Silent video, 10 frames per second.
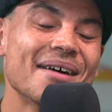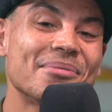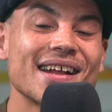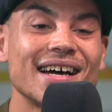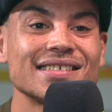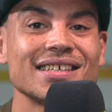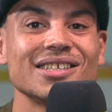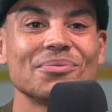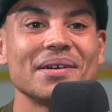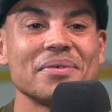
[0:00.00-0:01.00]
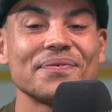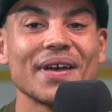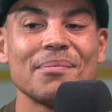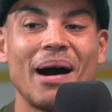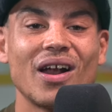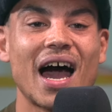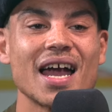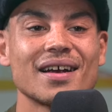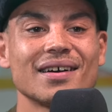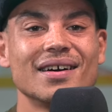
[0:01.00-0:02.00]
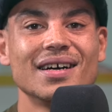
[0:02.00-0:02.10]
But then when we think about like